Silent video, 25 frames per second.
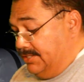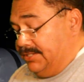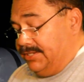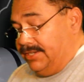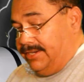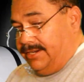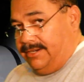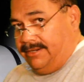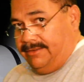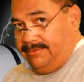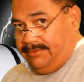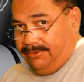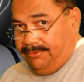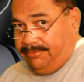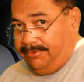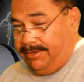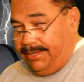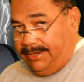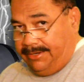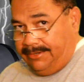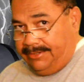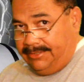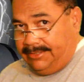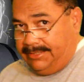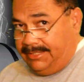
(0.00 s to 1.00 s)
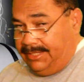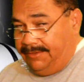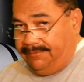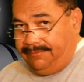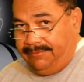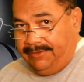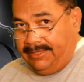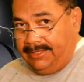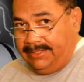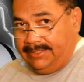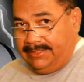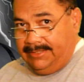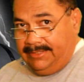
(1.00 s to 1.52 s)
share of the Raiders
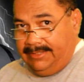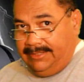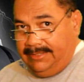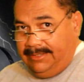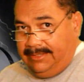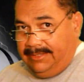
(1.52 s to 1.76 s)
defense.